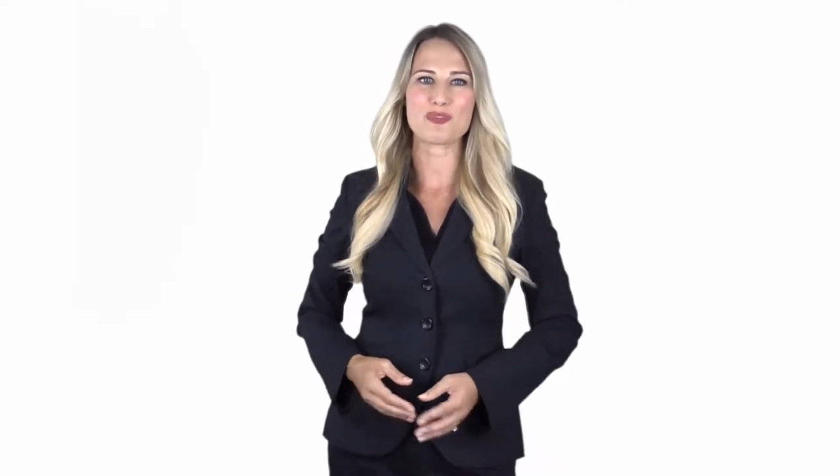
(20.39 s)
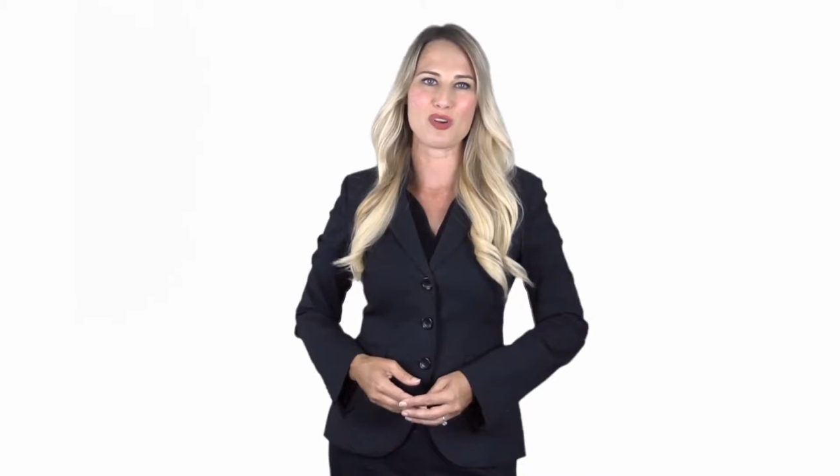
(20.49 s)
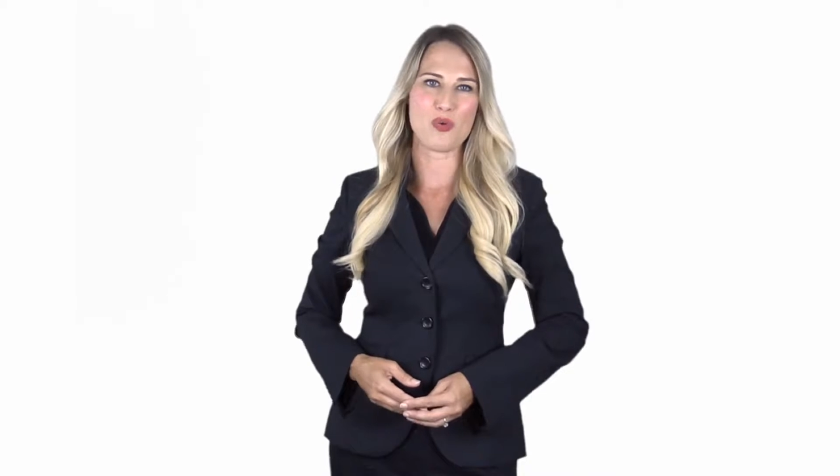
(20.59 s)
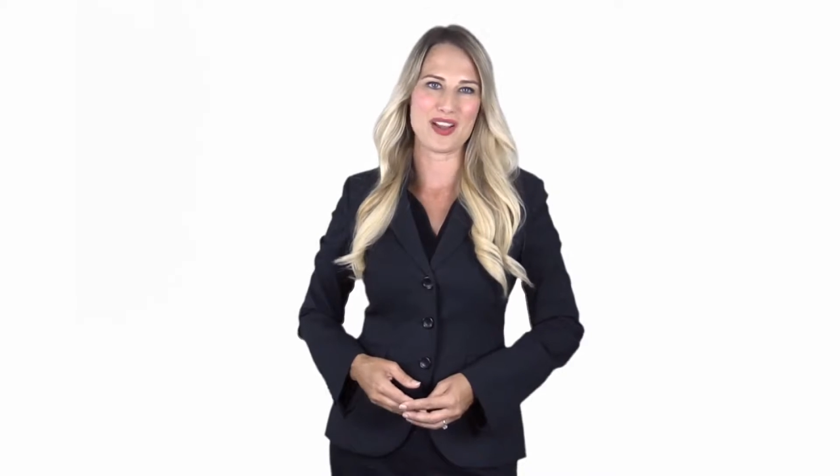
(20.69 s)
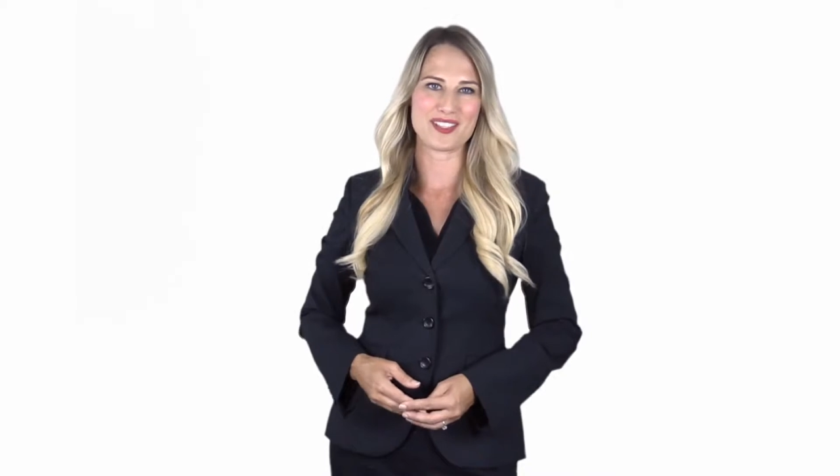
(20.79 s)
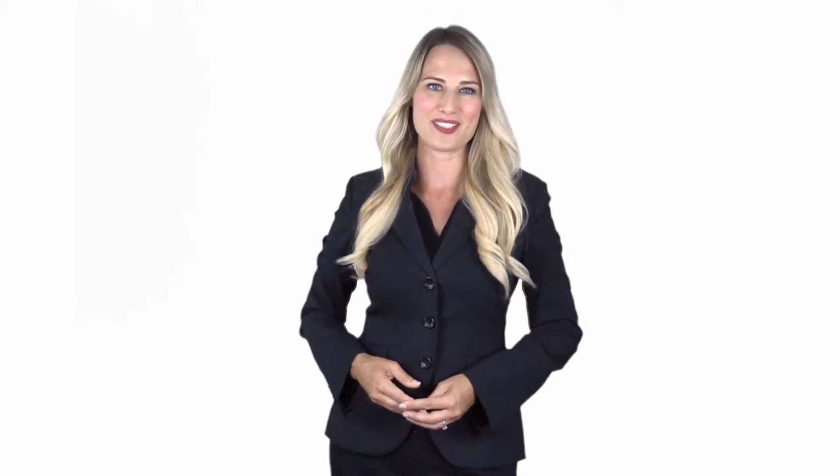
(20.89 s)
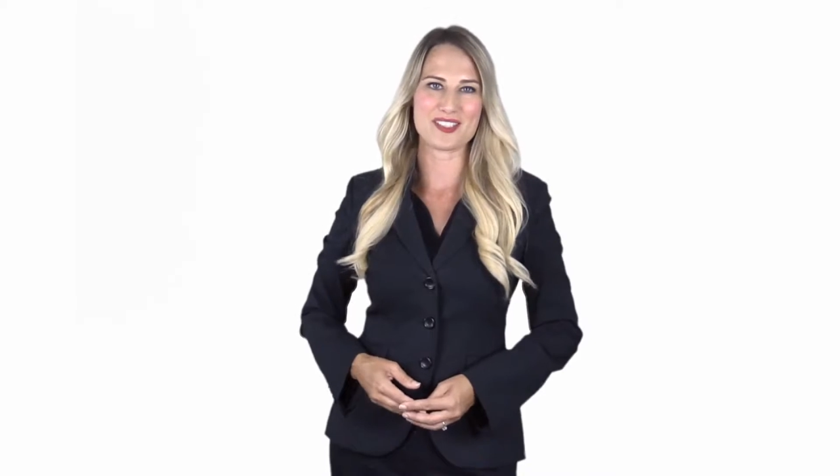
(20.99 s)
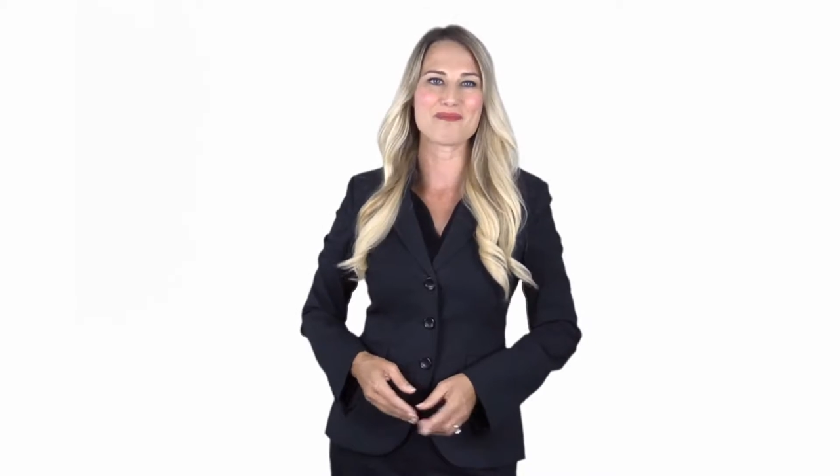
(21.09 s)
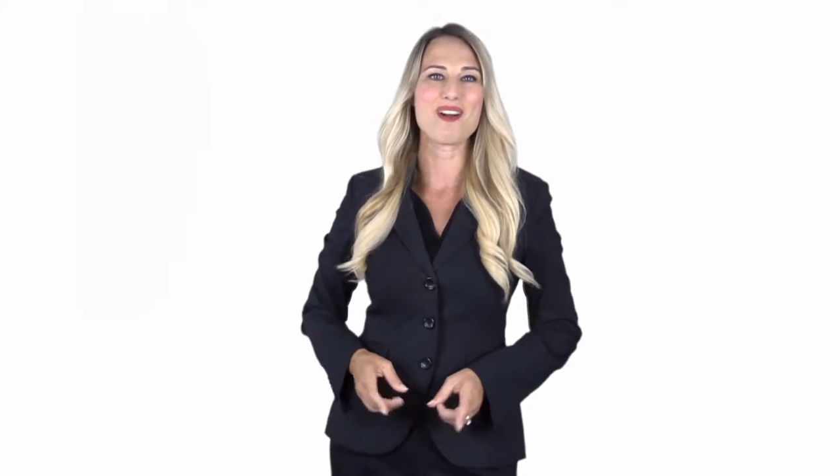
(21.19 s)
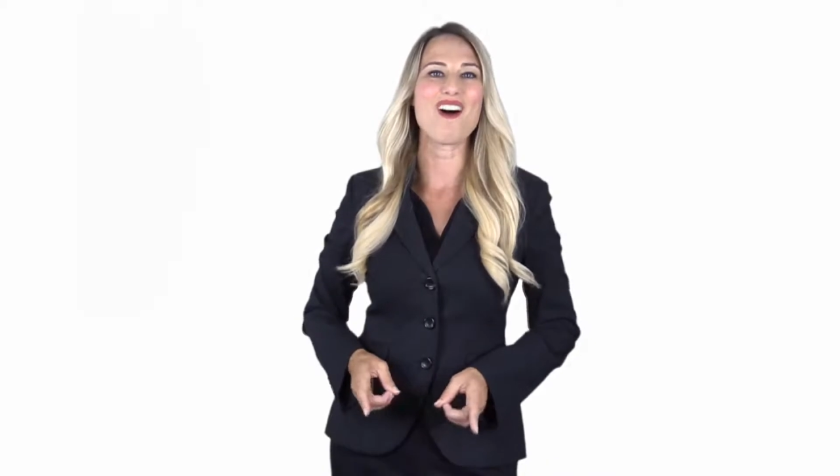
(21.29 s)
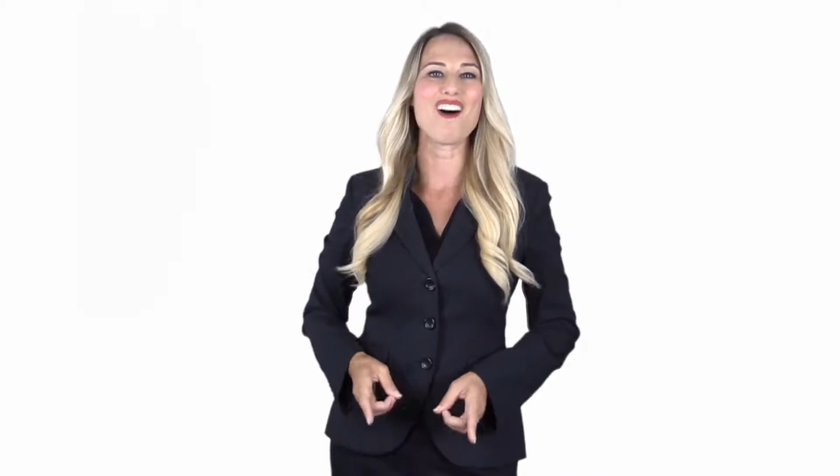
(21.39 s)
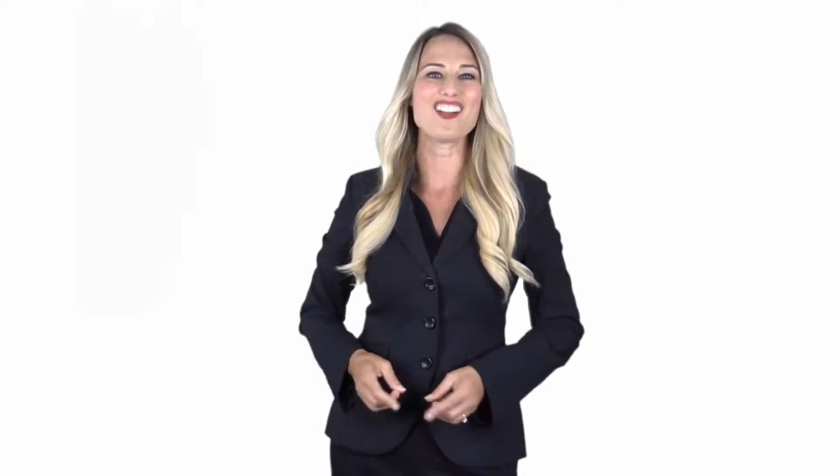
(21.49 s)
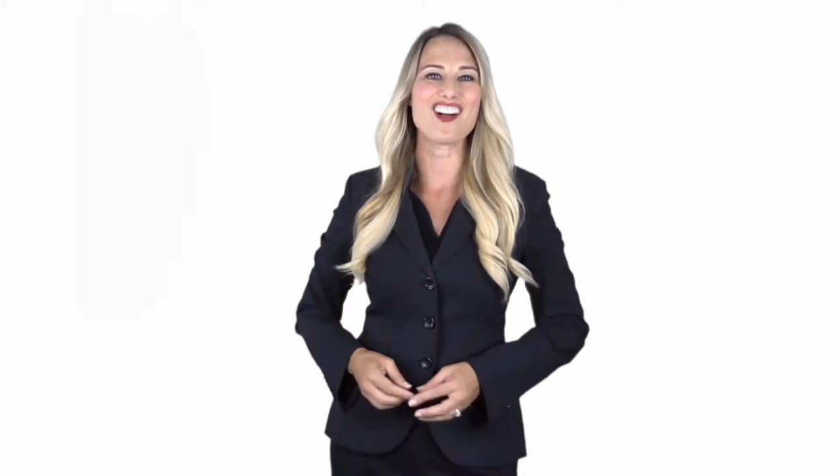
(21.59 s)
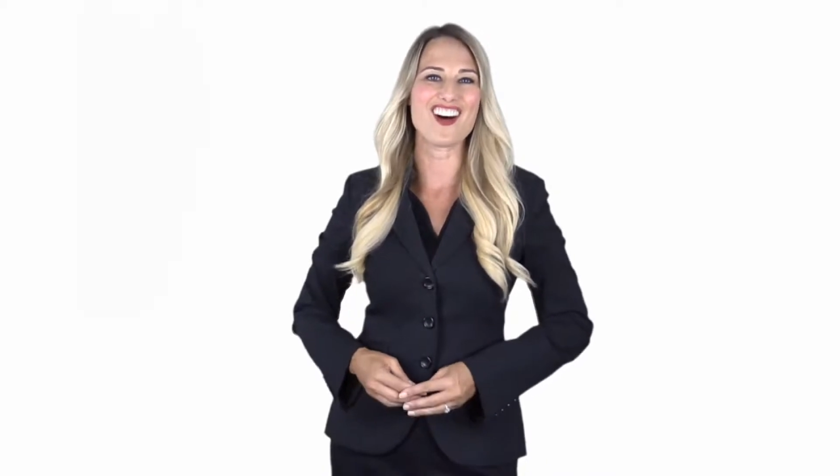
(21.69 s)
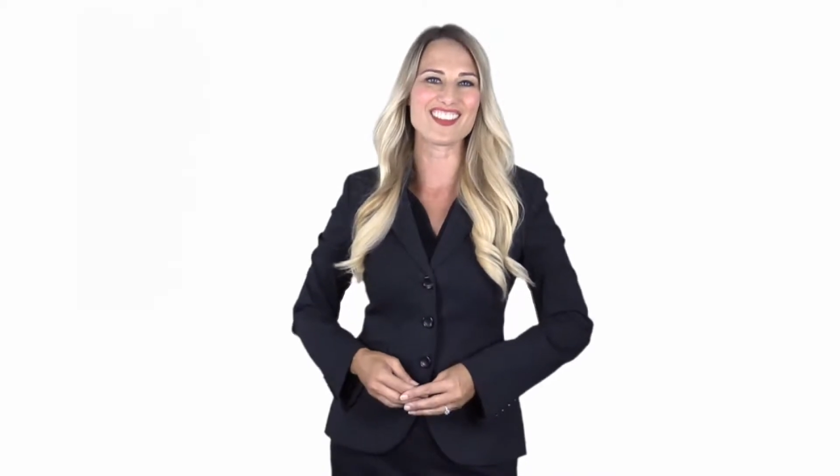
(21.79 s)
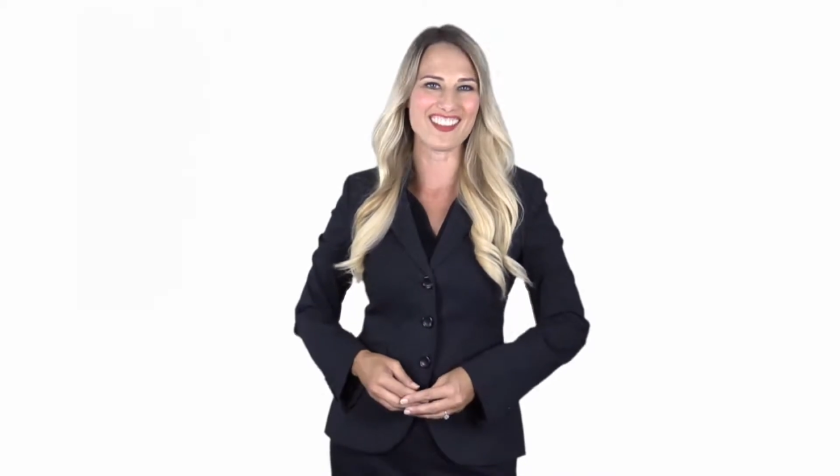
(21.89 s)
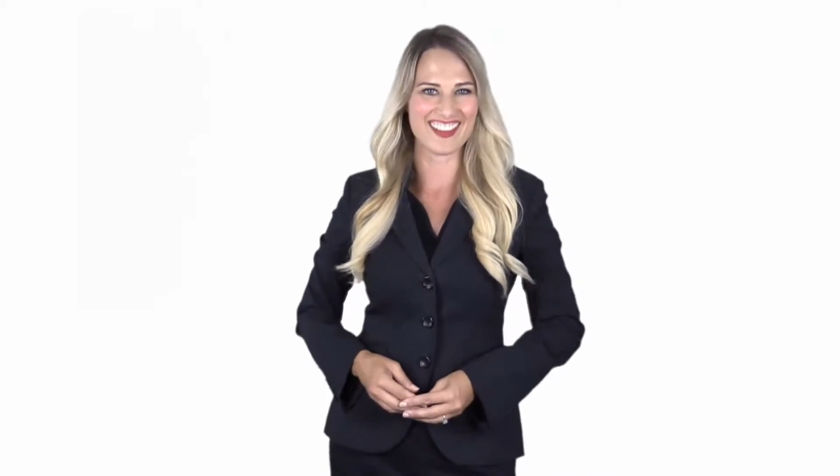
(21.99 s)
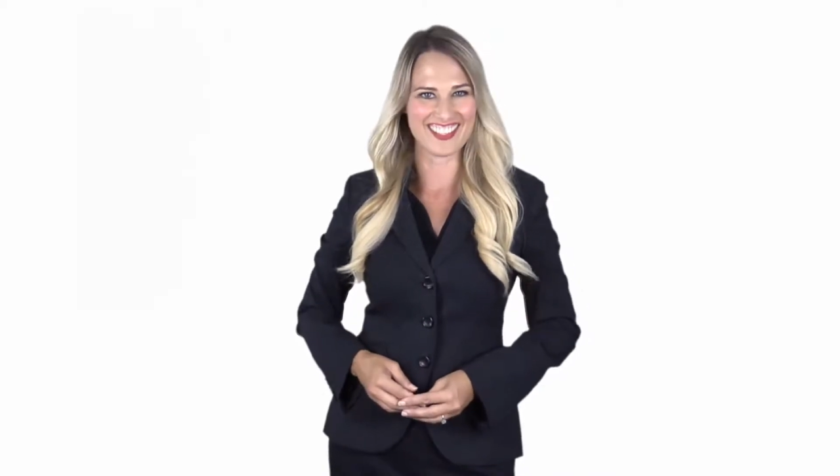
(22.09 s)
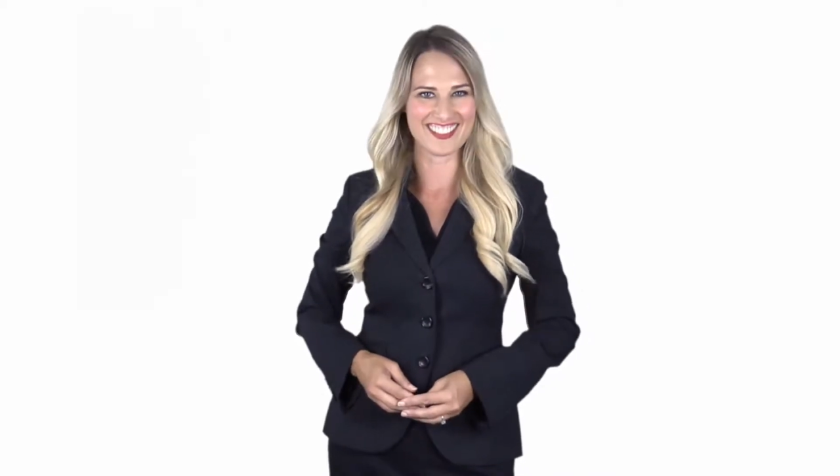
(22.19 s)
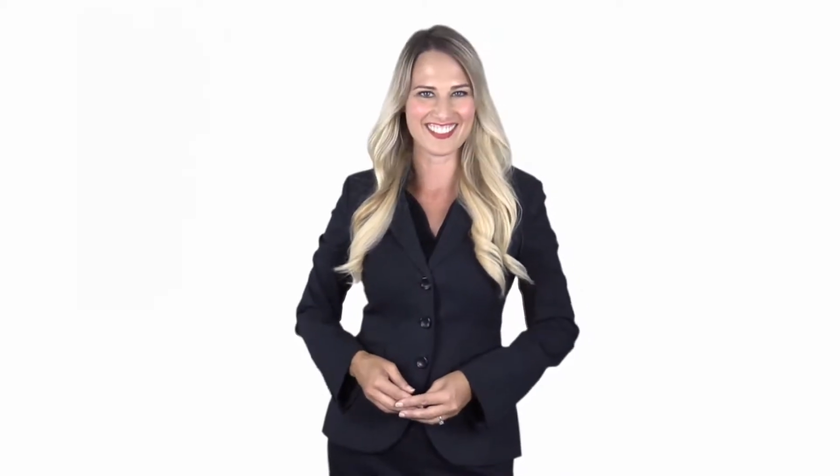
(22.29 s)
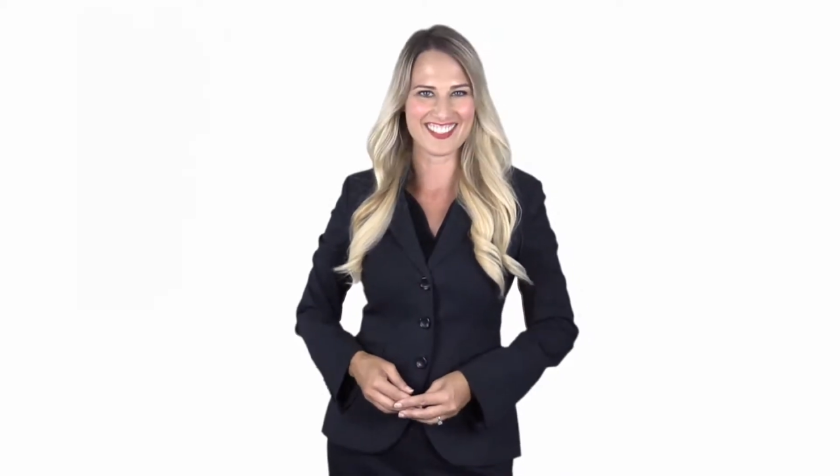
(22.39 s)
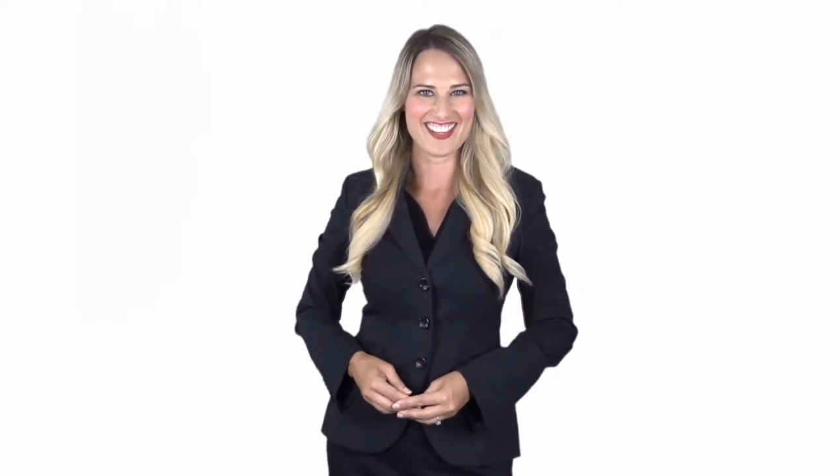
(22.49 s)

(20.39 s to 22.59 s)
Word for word: requests, all online.